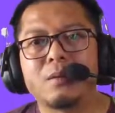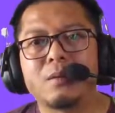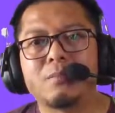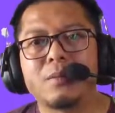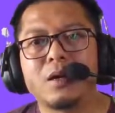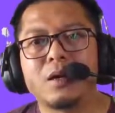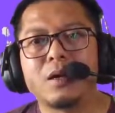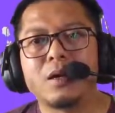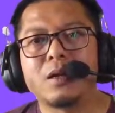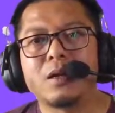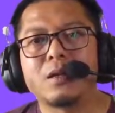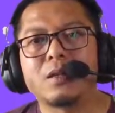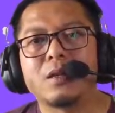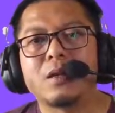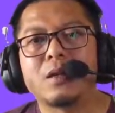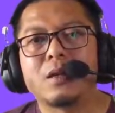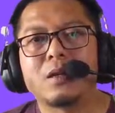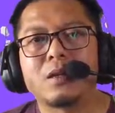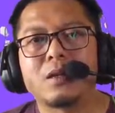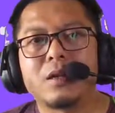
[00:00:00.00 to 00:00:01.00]
But
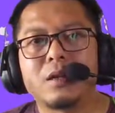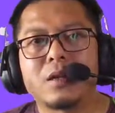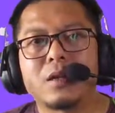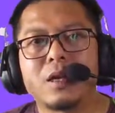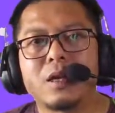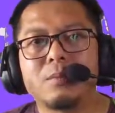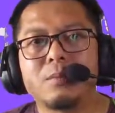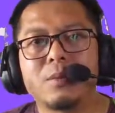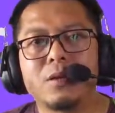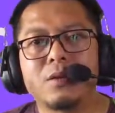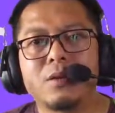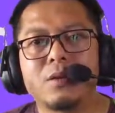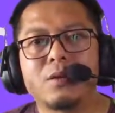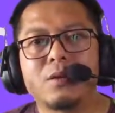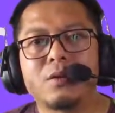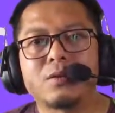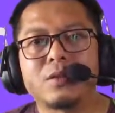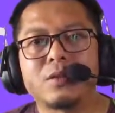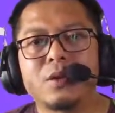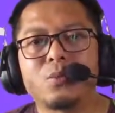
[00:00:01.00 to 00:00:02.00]
the carbon
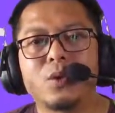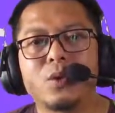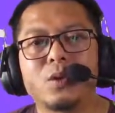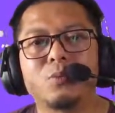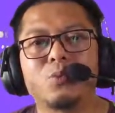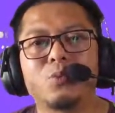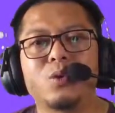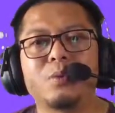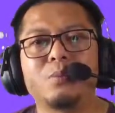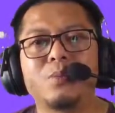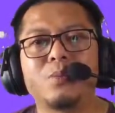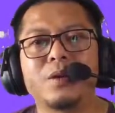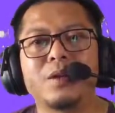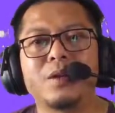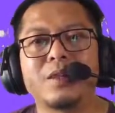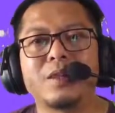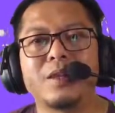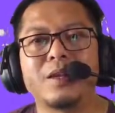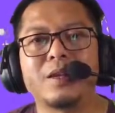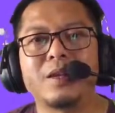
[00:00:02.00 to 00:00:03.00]
dioxide, when we
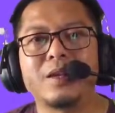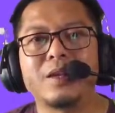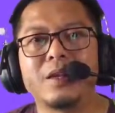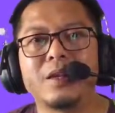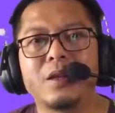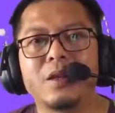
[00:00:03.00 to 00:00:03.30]
breathe in,